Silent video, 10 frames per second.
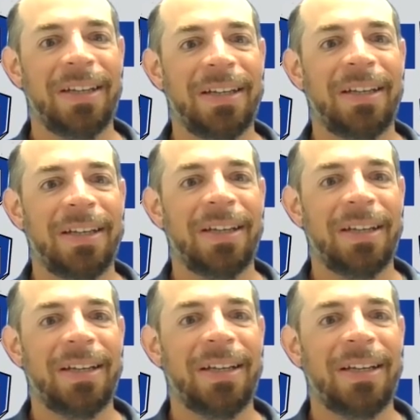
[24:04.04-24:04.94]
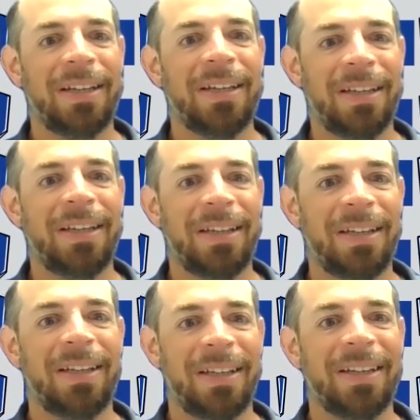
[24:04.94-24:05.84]

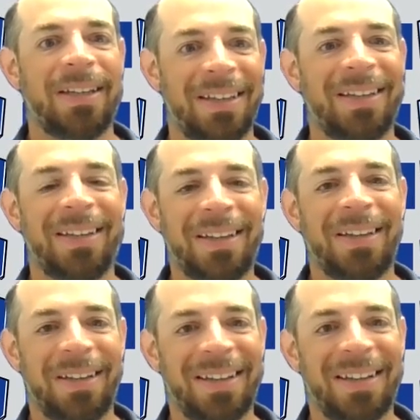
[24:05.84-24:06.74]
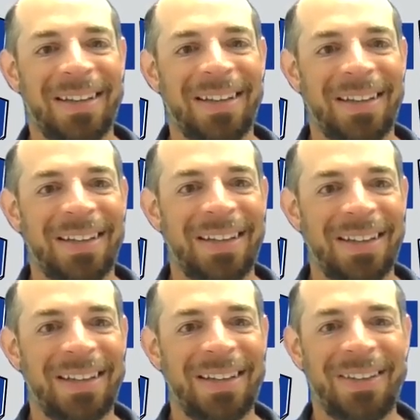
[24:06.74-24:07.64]

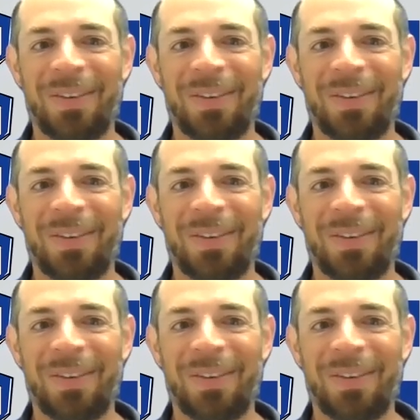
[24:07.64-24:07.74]
(silent)